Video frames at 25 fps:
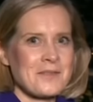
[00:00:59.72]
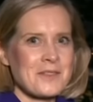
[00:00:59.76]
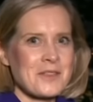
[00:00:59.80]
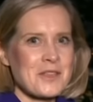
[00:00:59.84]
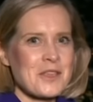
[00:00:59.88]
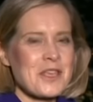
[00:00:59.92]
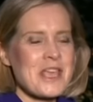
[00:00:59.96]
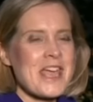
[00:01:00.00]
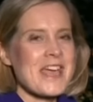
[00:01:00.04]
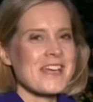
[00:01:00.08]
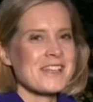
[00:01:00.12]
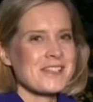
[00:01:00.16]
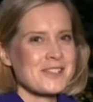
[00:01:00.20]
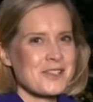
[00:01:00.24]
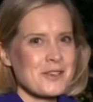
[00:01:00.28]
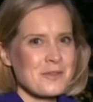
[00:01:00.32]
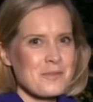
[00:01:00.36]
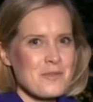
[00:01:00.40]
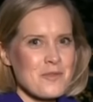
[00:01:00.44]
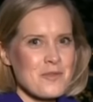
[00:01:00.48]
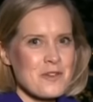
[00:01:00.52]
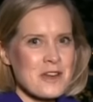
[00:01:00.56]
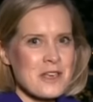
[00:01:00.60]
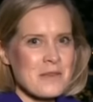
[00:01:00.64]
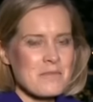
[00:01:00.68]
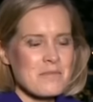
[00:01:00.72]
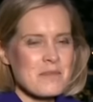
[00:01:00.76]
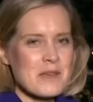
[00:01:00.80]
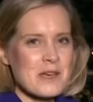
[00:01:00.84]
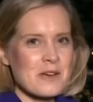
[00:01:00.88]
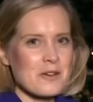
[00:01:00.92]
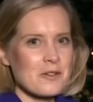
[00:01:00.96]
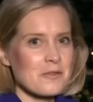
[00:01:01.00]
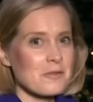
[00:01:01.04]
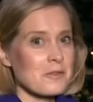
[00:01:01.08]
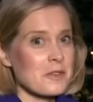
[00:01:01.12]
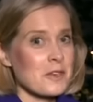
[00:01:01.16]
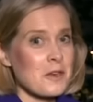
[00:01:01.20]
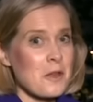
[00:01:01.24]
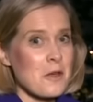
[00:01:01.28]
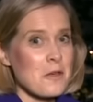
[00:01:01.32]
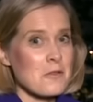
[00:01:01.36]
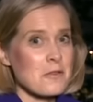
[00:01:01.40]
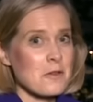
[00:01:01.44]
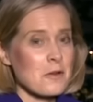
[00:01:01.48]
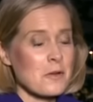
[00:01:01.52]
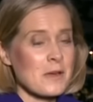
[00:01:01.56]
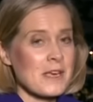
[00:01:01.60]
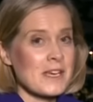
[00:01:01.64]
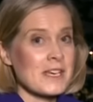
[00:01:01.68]
Yes, good morning, Bill. You know,
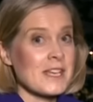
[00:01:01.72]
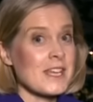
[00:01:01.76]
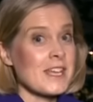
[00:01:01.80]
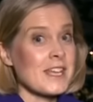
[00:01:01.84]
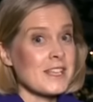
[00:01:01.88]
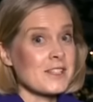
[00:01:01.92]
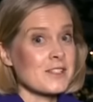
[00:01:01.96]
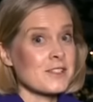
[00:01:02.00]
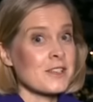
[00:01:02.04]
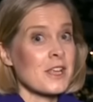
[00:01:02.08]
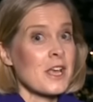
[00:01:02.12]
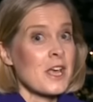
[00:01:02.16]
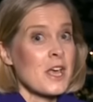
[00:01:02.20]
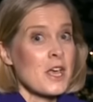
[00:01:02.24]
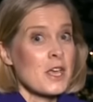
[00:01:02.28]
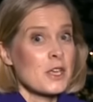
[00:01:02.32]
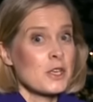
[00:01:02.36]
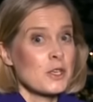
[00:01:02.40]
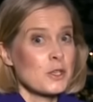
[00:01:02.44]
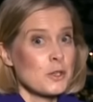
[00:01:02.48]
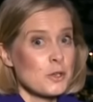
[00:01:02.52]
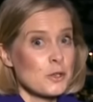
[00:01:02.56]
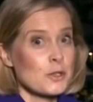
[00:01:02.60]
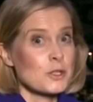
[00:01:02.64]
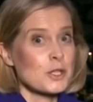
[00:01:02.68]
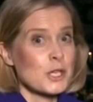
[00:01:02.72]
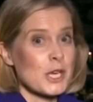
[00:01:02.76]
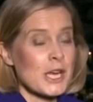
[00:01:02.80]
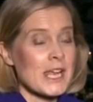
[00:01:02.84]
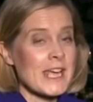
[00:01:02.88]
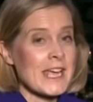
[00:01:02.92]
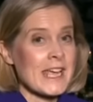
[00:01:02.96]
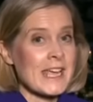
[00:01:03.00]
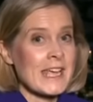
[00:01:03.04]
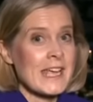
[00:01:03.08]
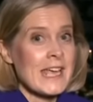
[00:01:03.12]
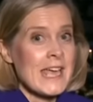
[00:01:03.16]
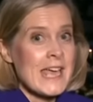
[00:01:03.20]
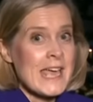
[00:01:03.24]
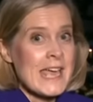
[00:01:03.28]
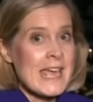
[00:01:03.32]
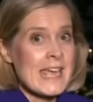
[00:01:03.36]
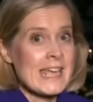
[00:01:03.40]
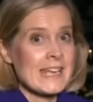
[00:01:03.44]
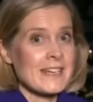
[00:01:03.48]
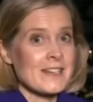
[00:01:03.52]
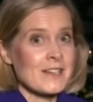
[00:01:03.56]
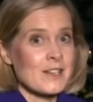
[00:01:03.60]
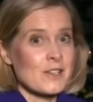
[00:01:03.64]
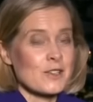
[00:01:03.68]
the Queen is usually
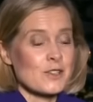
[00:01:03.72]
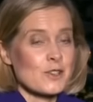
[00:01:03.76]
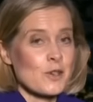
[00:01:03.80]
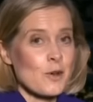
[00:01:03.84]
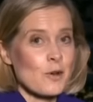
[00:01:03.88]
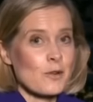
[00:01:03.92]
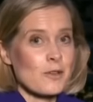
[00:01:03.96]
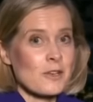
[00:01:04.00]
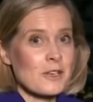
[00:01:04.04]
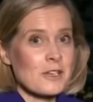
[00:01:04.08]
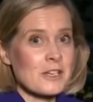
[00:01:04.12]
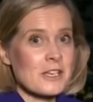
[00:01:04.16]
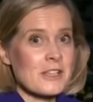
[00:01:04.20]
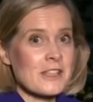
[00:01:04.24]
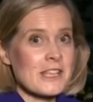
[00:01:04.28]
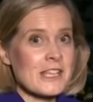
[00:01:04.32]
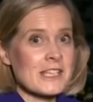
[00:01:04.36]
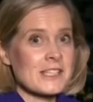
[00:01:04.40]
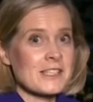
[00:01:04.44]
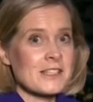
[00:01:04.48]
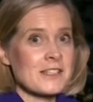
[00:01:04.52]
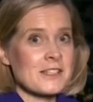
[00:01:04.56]
in Scotland at this